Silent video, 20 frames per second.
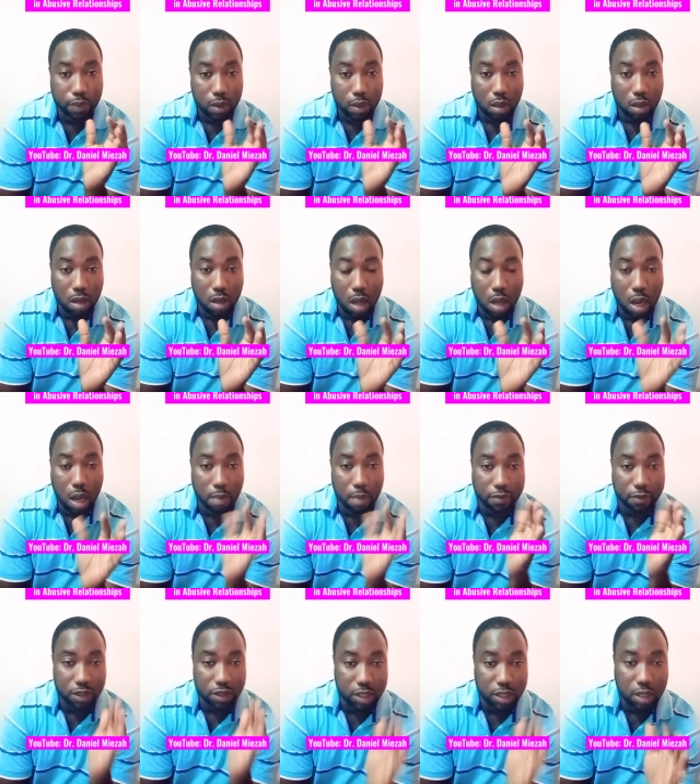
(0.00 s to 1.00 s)
um,
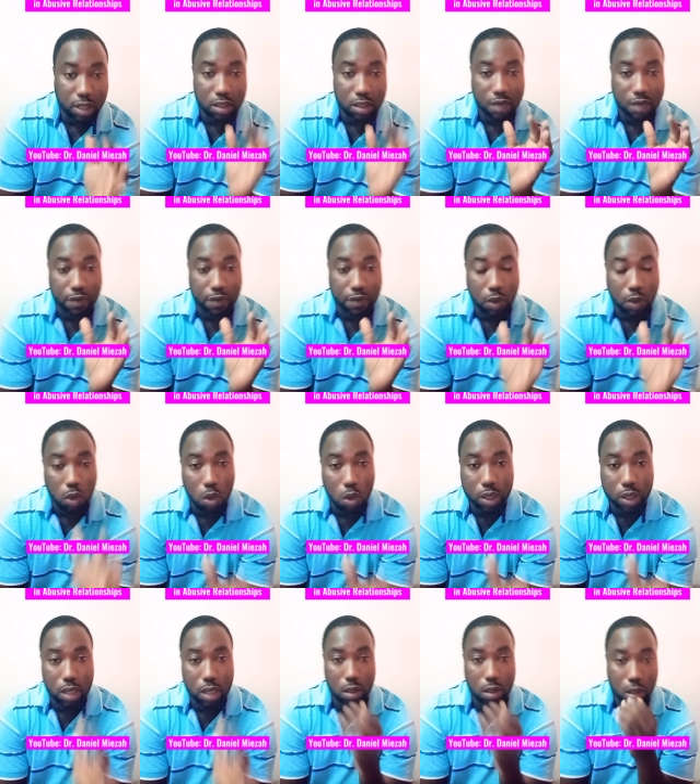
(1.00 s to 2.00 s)
for shelter, for
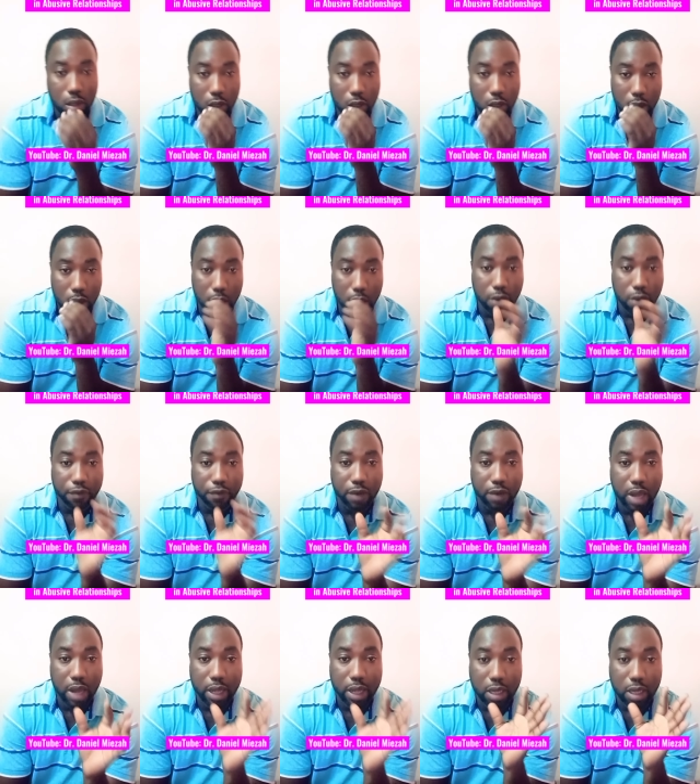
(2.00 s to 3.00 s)
clothing, and you feel
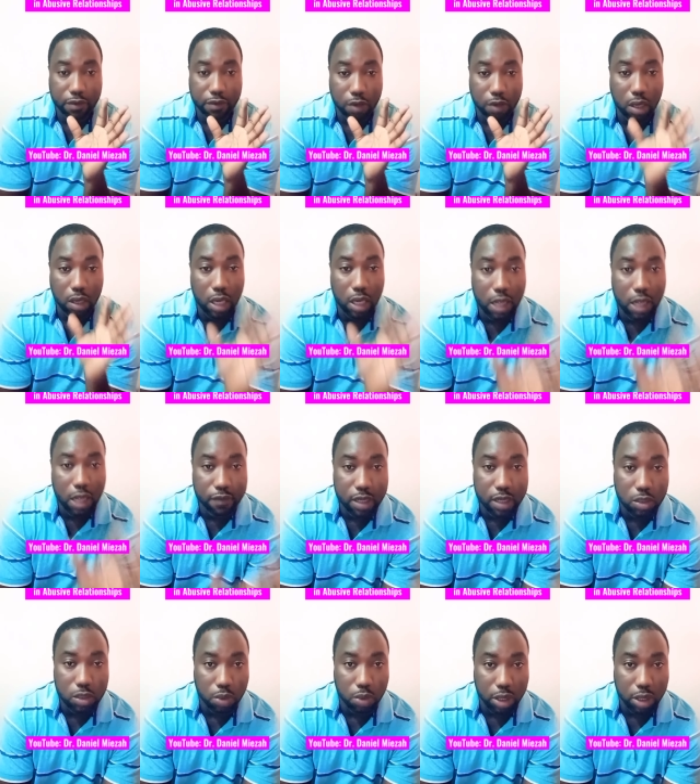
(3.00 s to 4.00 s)
like if you leave
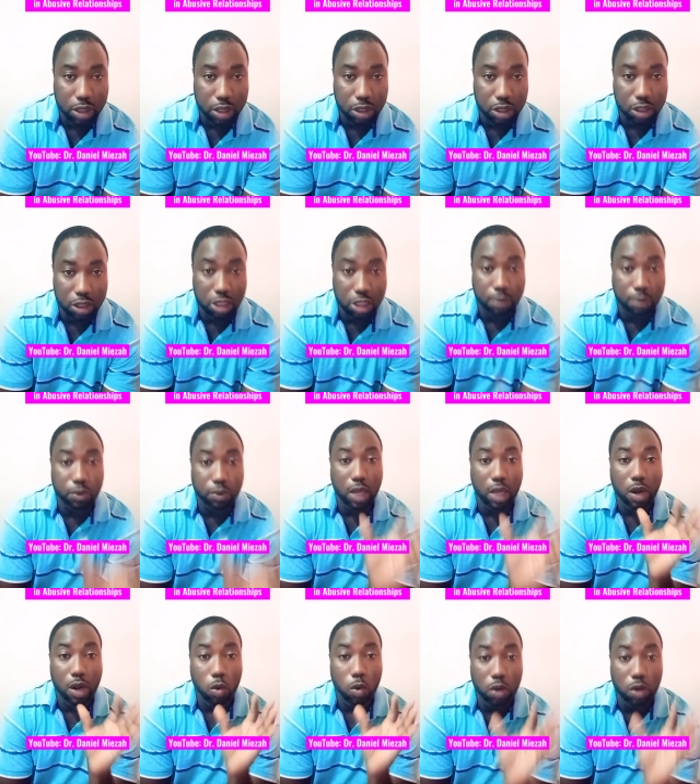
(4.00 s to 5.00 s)
this relationship, you are
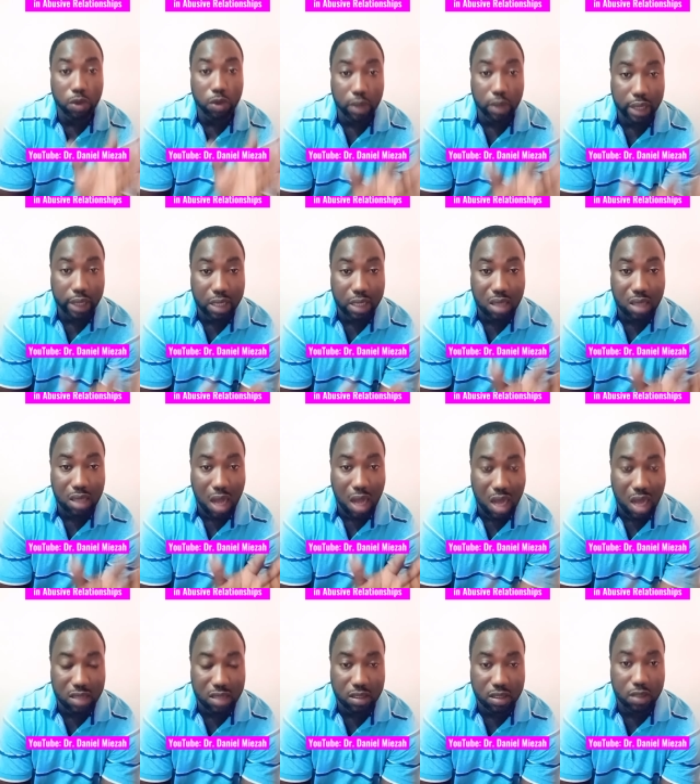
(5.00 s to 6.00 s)
not going to get
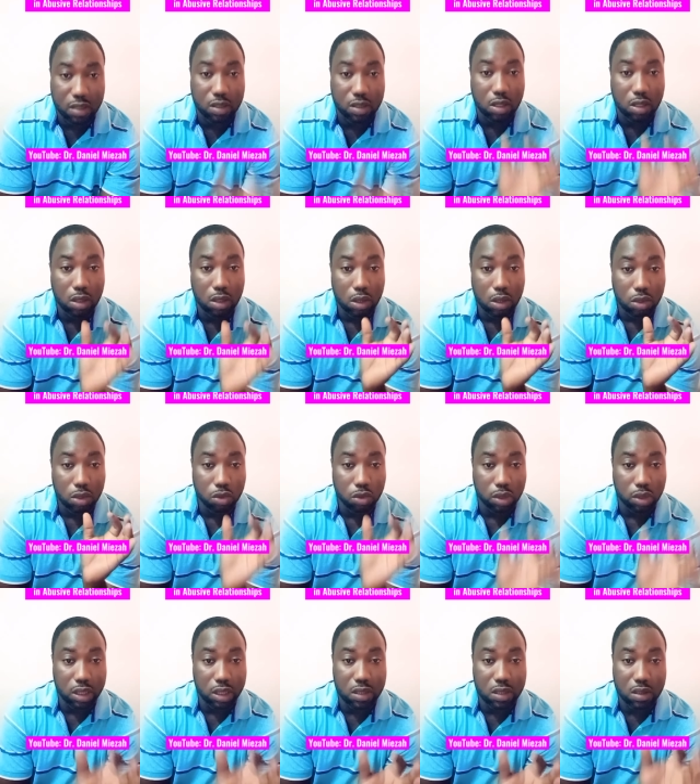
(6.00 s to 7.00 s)
access to
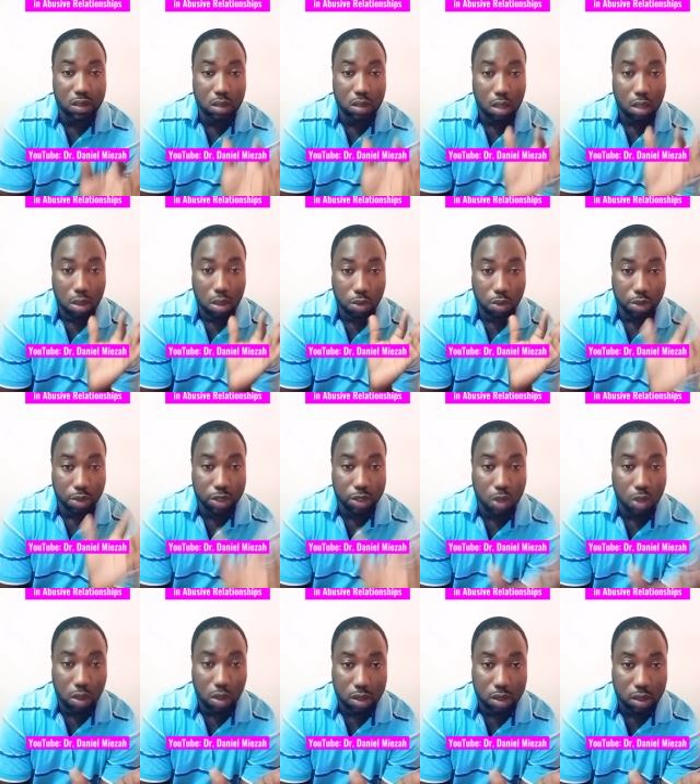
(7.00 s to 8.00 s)
these
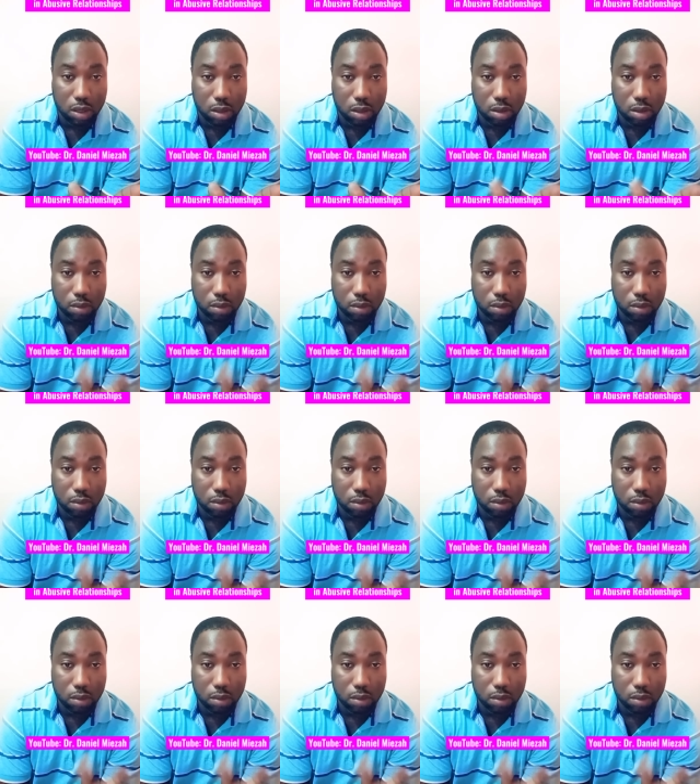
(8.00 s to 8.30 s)
resources.